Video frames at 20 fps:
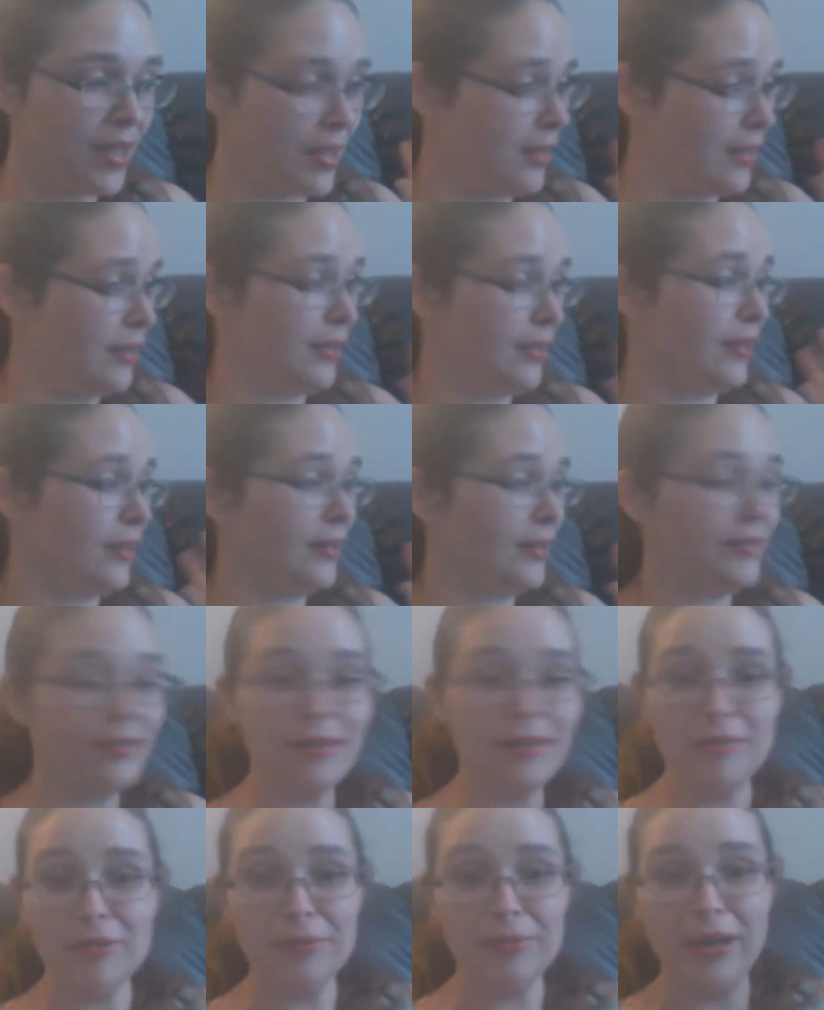and then I
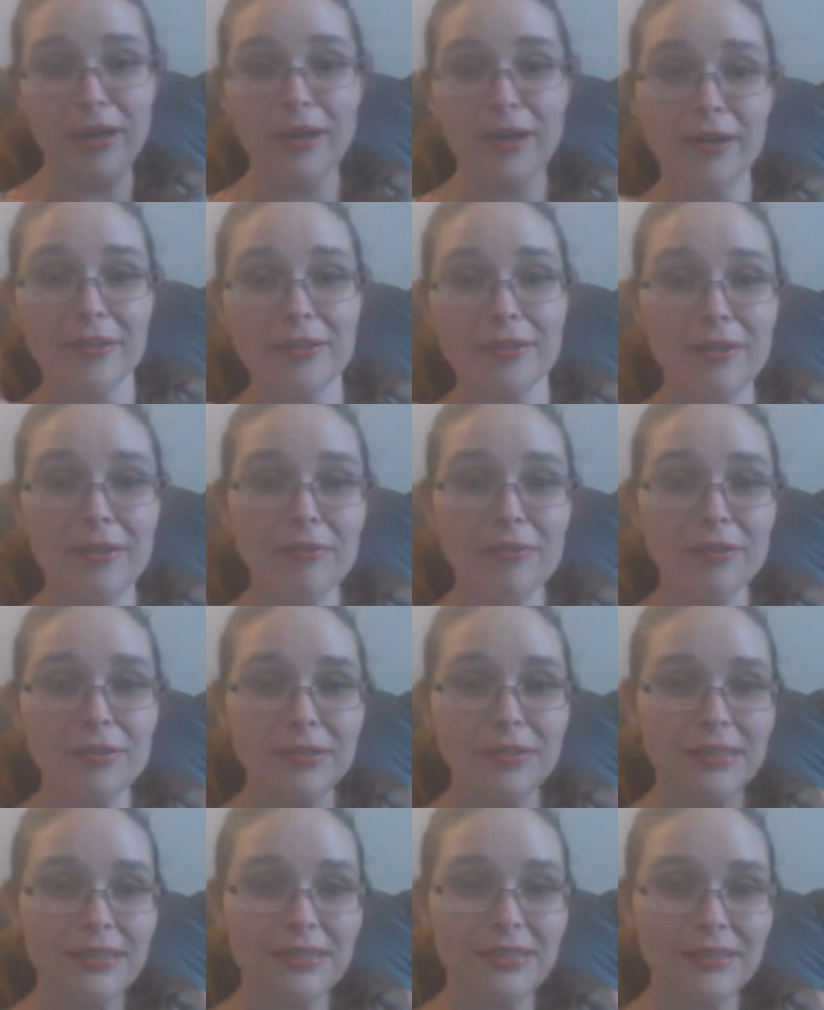discovered my iron
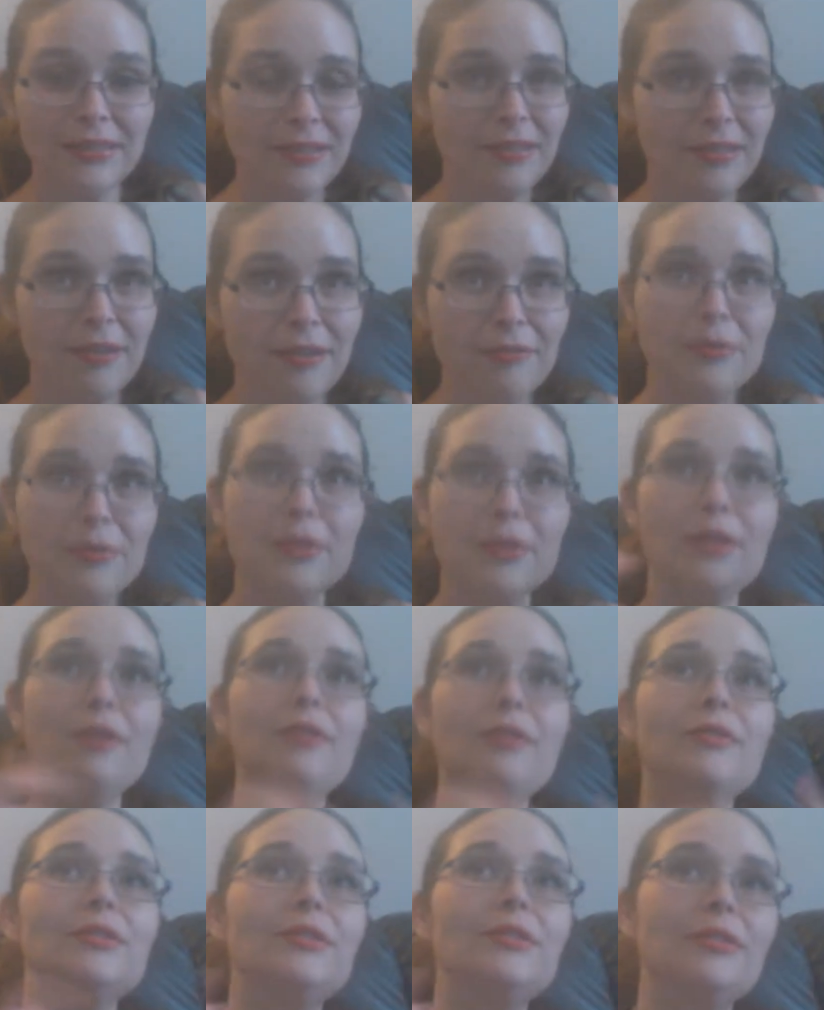levels and stuff were
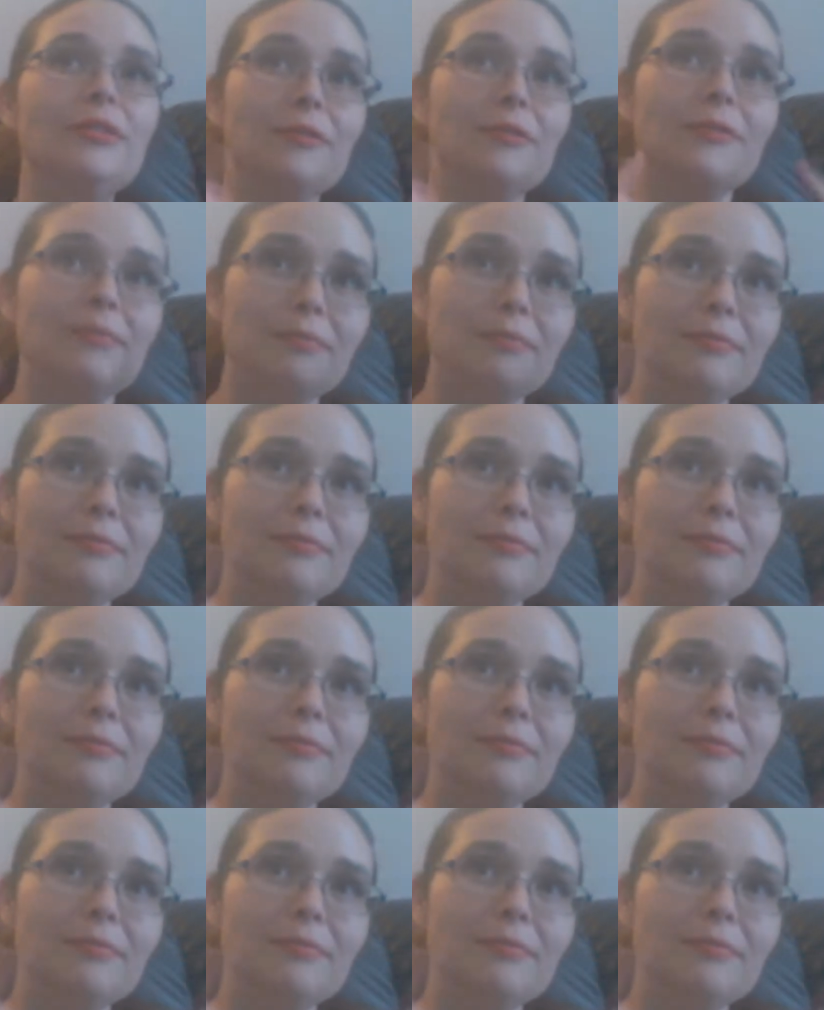low, so